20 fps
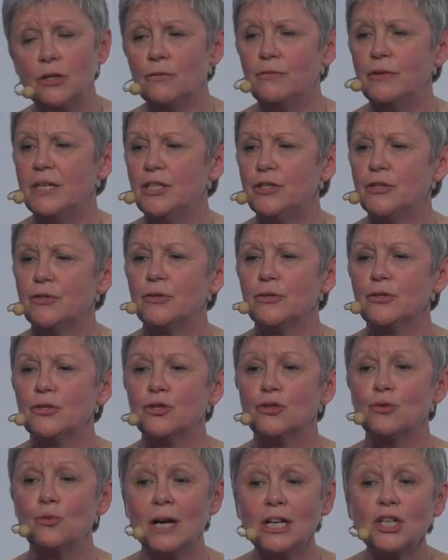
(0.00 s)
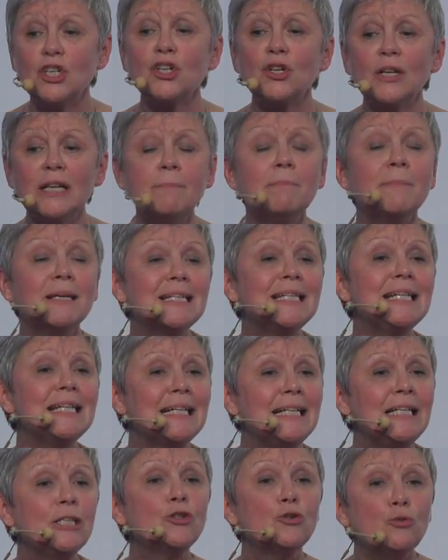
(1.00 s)
innovators to actually
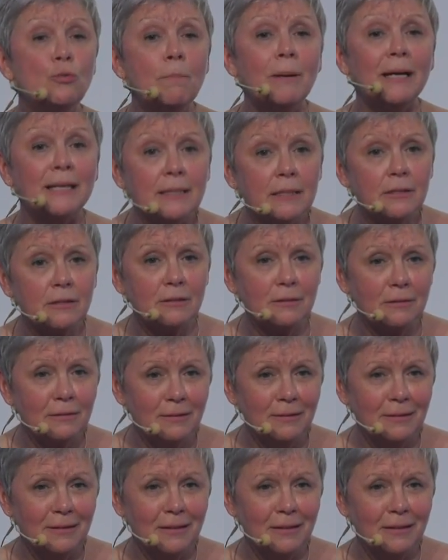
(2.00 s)
basically do better.